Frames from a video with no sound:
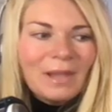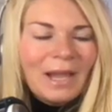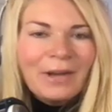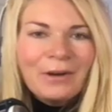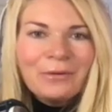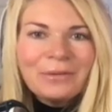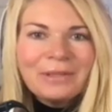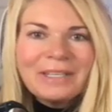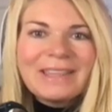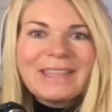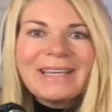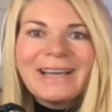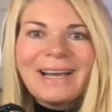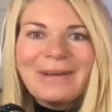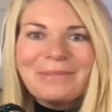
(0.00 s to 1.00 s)
I don't really
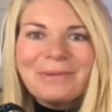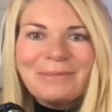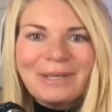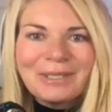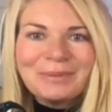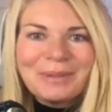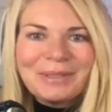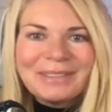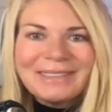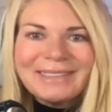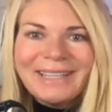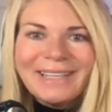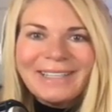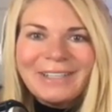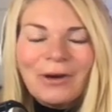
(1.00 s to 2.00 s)
think I'm the best person
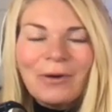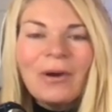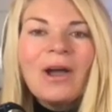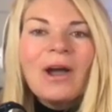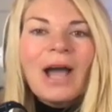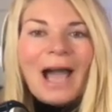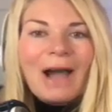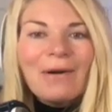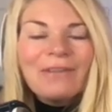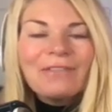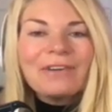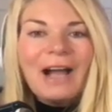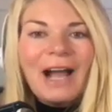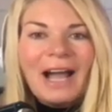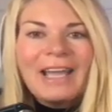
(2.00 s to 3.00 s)
I know.
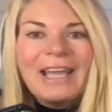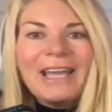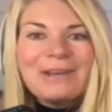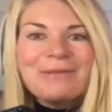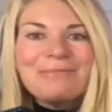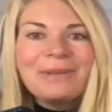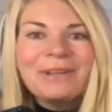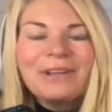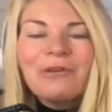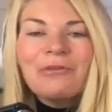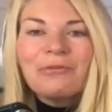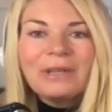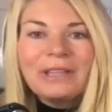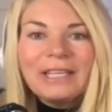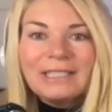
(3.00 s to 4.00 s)
However, I am
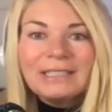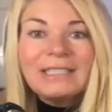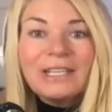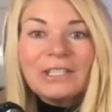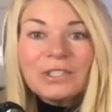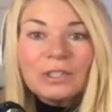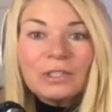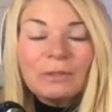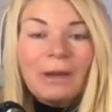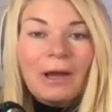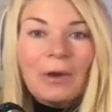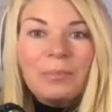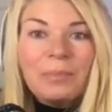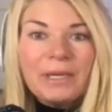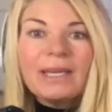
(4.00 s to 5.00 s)
really intentional
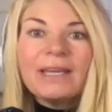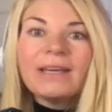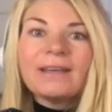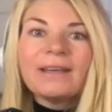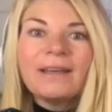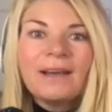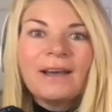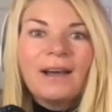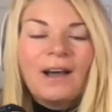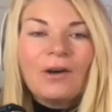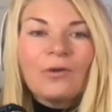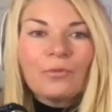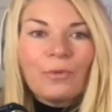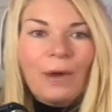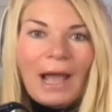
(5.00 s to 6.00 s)
about being
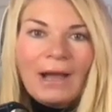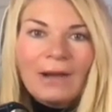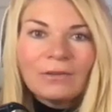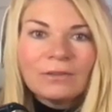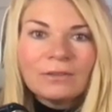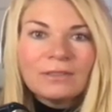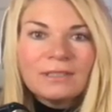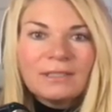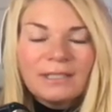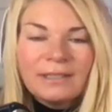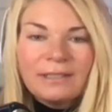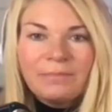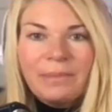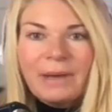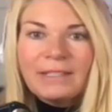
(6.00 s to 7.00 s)
around
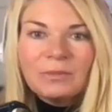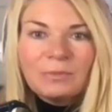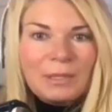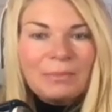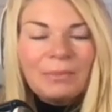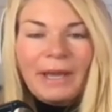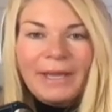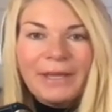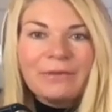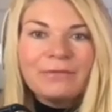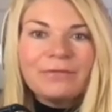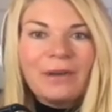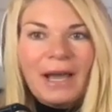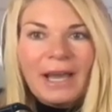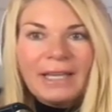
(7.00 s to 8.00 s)
the best people I can
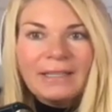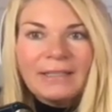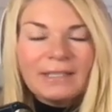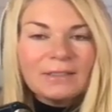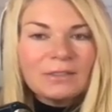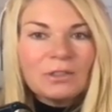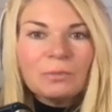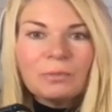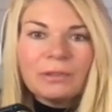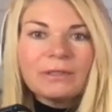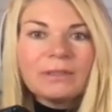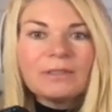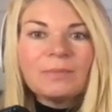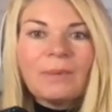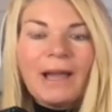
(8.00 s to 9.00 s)
find, like super
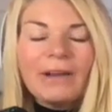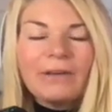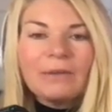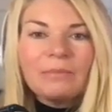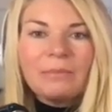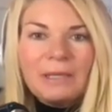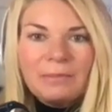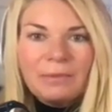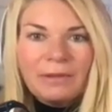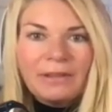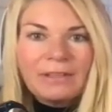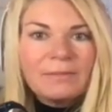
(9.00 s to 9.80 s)
inspiring people. And that's